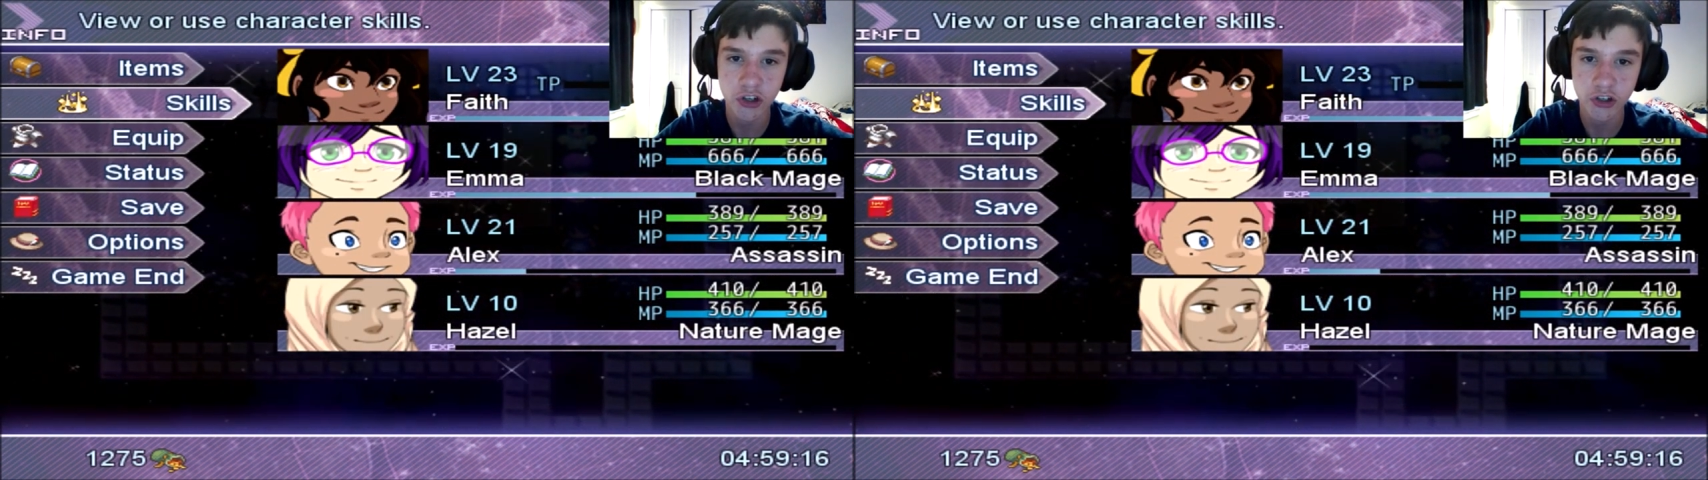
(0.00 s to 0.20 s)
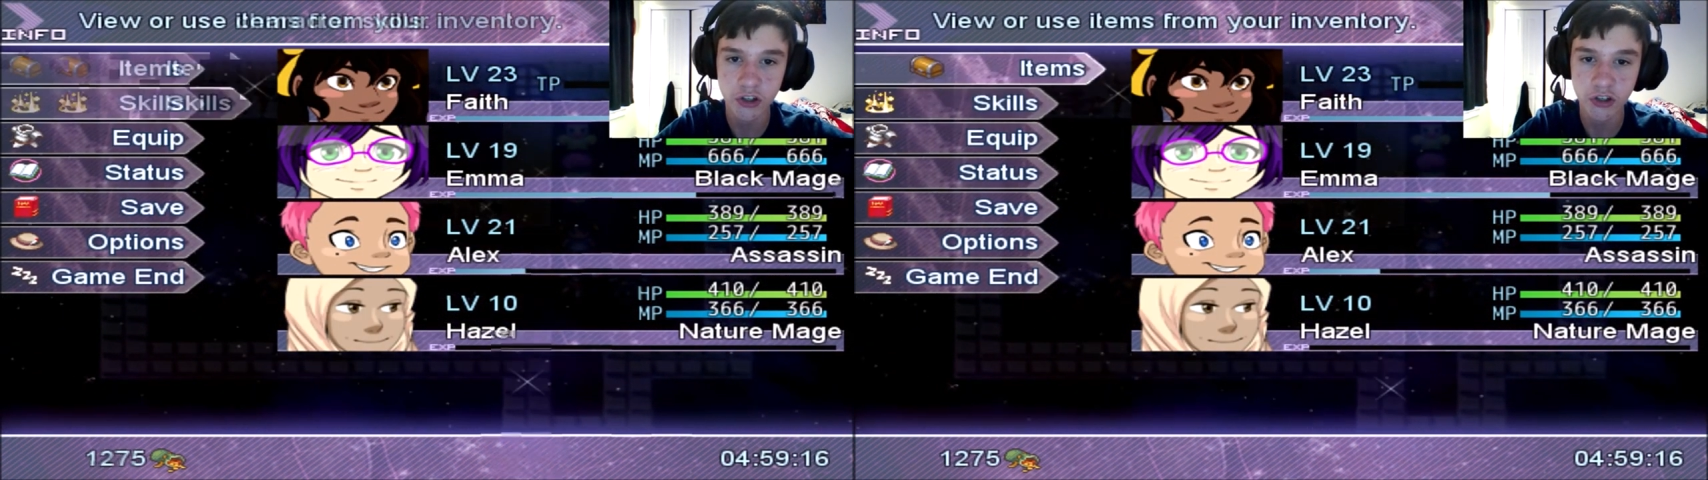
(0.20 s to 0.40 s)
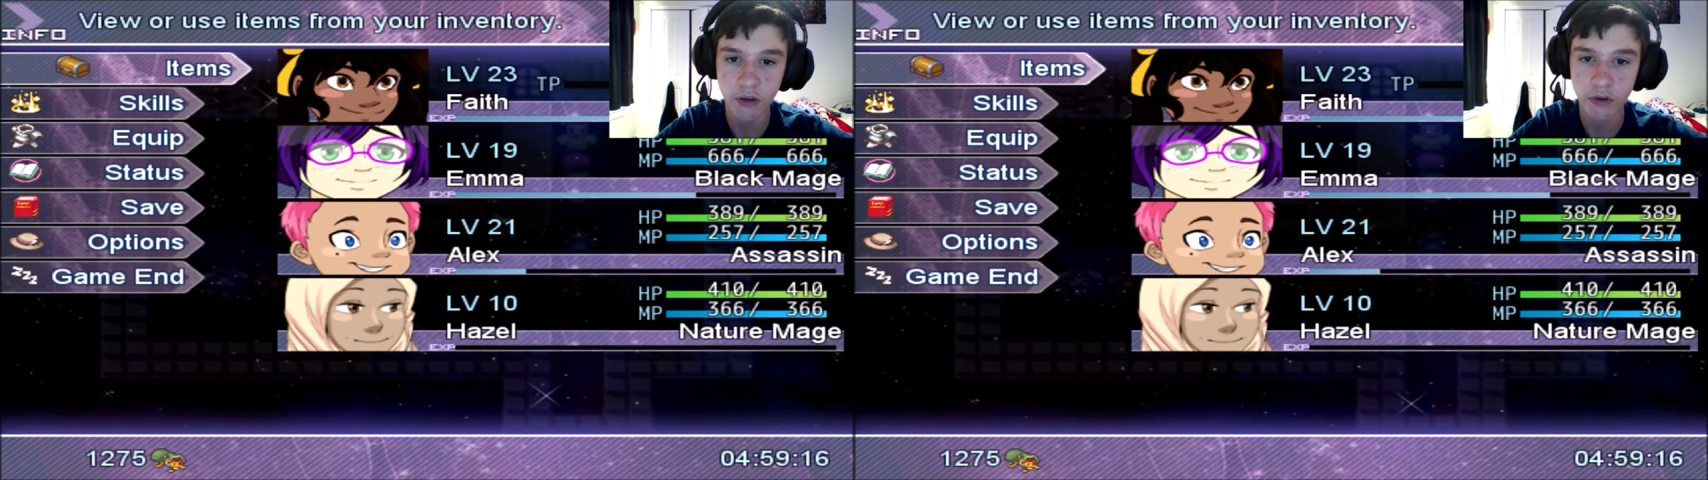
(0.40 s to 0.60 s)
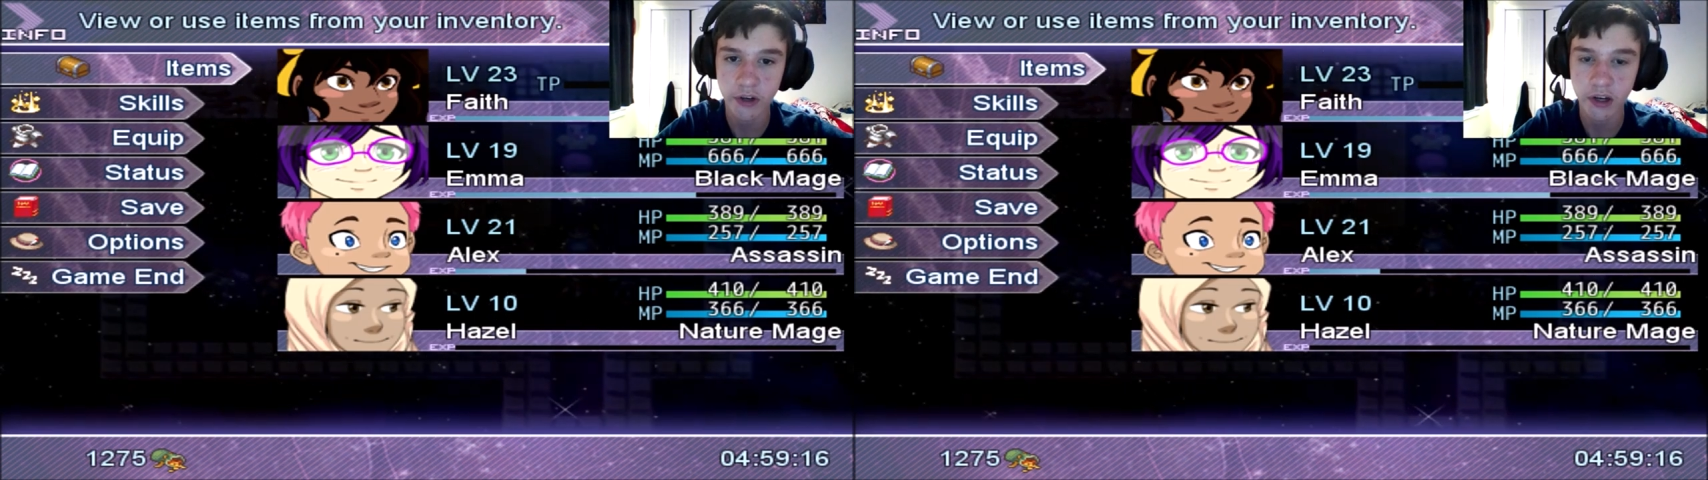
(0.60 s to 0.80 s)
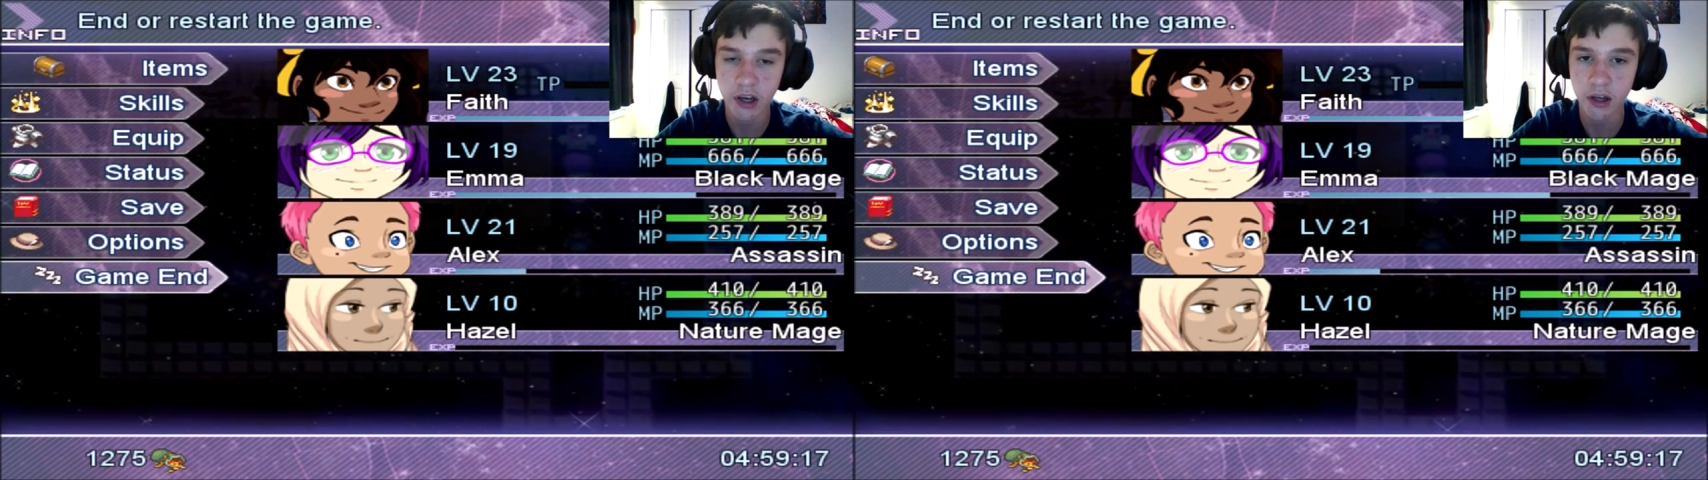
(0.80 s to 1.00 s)
She's level
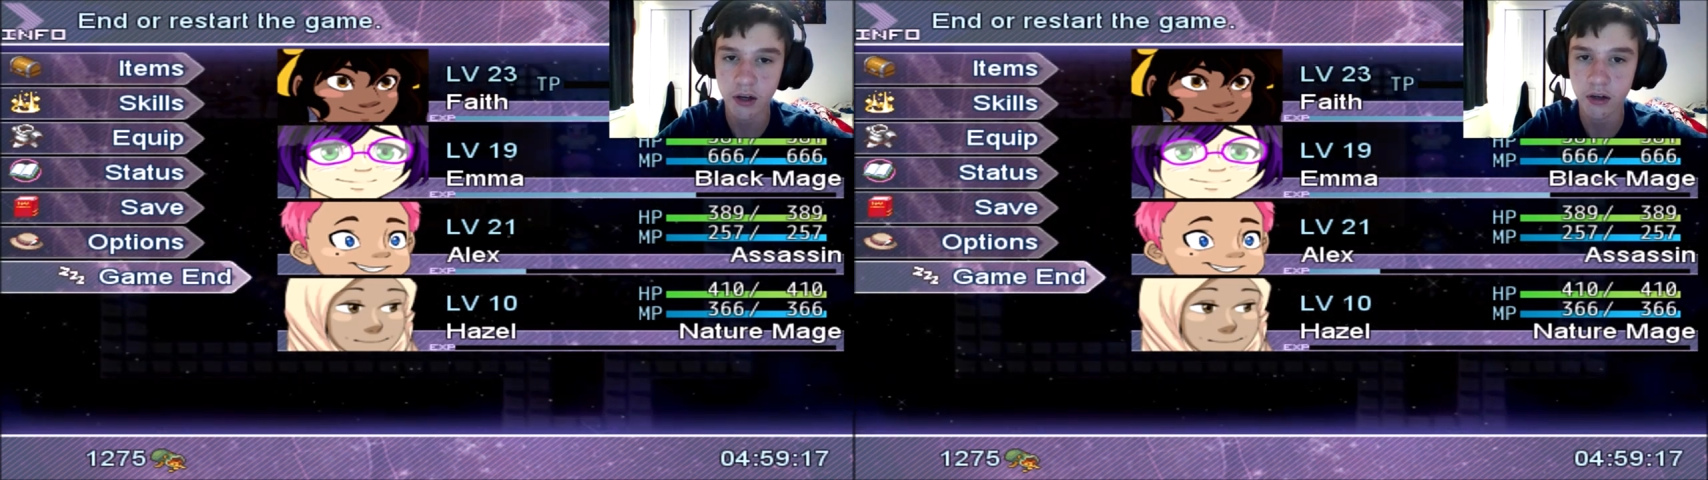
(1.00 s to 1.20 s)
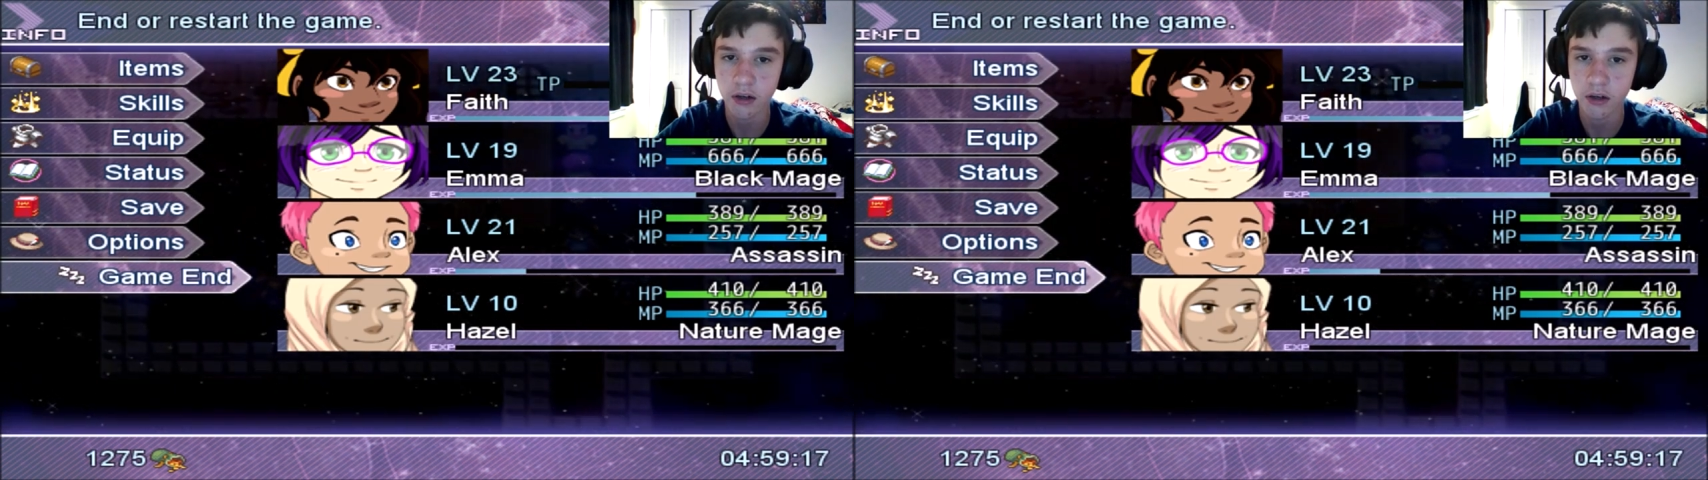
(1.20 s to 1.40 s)
ten.